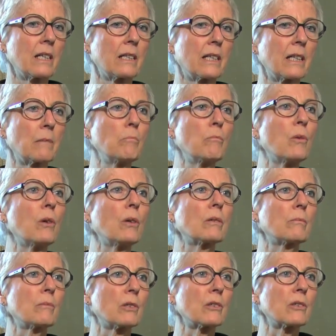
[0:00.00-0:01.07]
that more
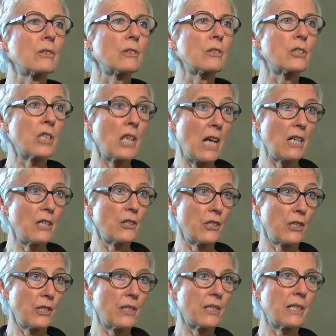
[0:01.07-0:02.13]
and more
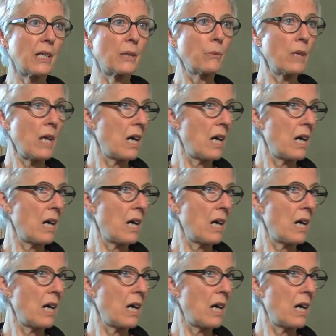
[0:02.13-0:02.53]
challenges that